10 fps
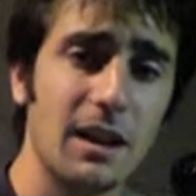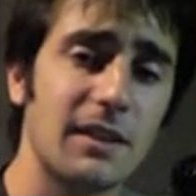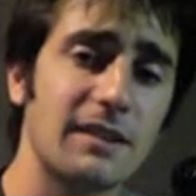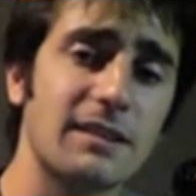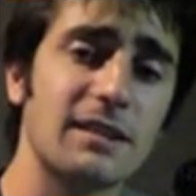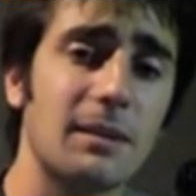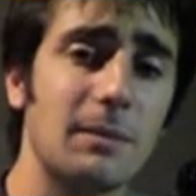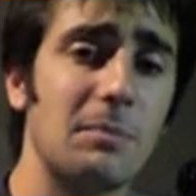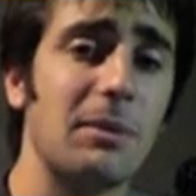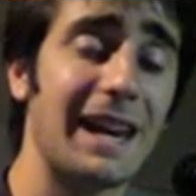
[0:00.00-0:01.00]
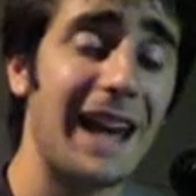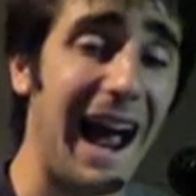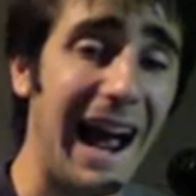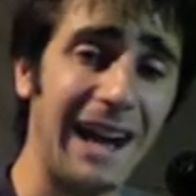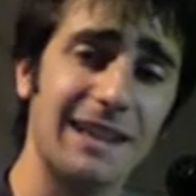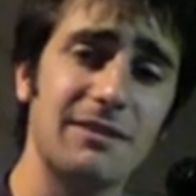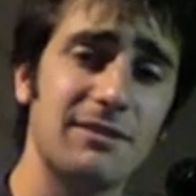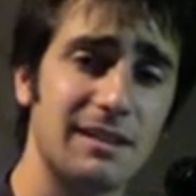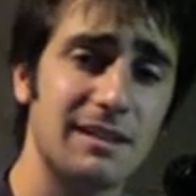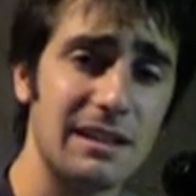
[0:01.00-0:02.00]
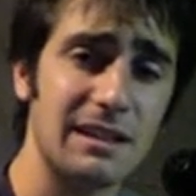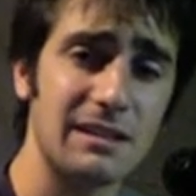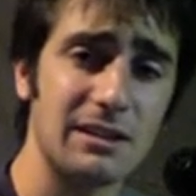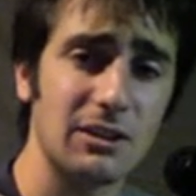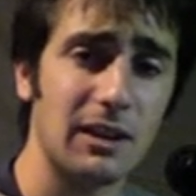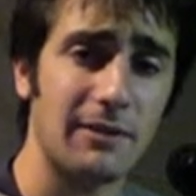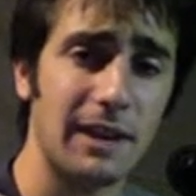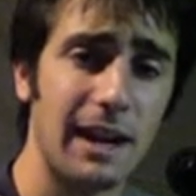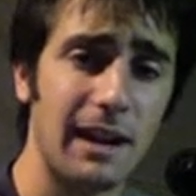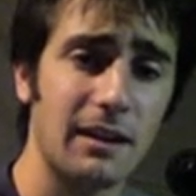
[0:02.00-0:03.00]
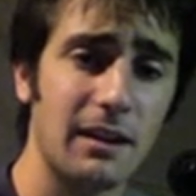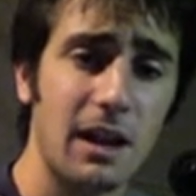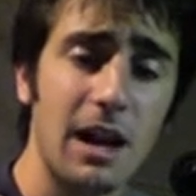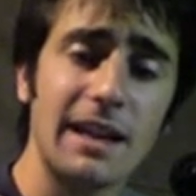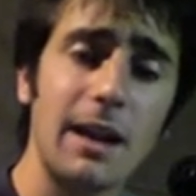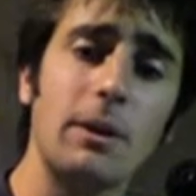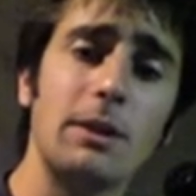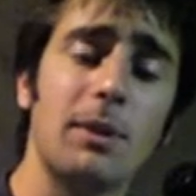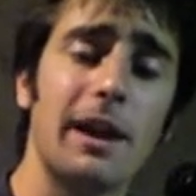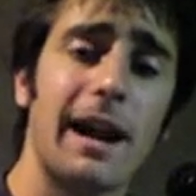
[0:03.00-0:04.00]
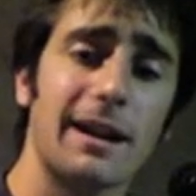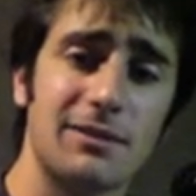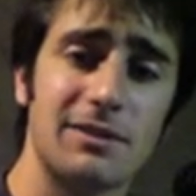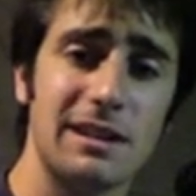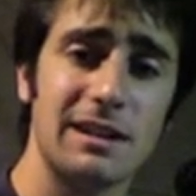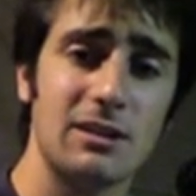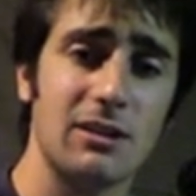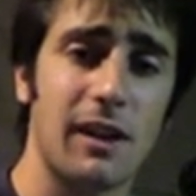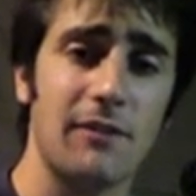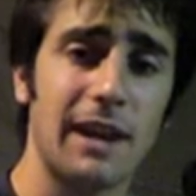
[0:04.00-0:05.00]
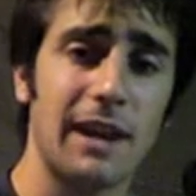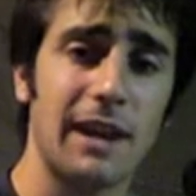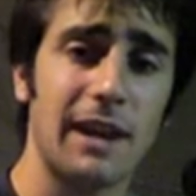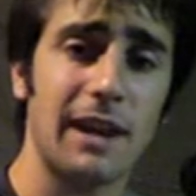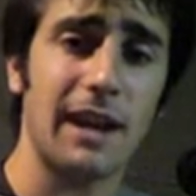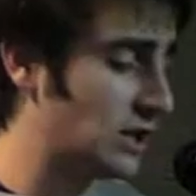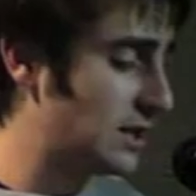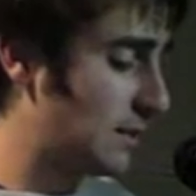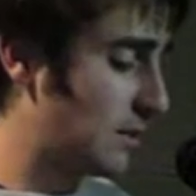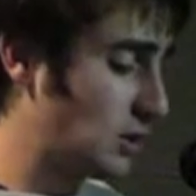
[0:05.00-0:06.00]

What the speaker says: This is going to be playing octave Cs in your left hand. Now when you play octave Cs in your left hand, it just